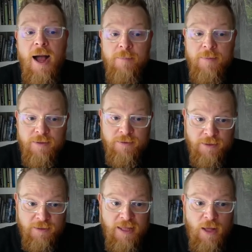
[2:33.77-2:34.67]

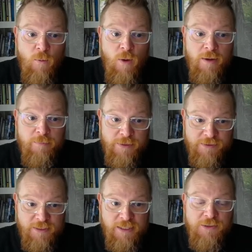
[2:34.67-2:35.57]
little l1 plus
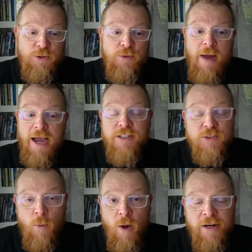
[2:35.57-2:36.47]
little l2 minus
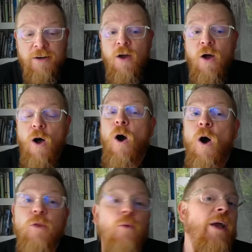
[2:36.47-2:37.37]
1, all
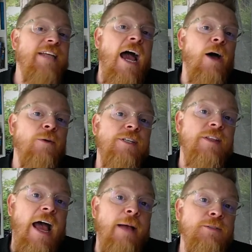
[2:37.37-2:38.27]
the way down to the
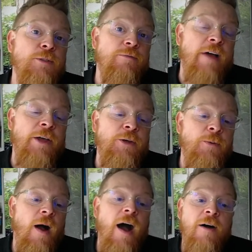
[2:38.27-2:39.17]
absolute value
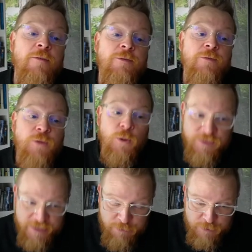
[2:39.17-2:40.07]
of those
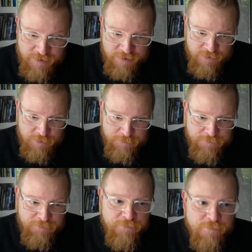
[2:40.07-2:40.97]
differences.
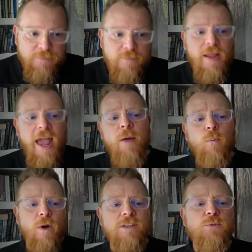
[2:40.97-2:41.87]
And
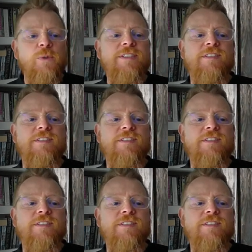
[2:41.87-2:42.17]
once we sum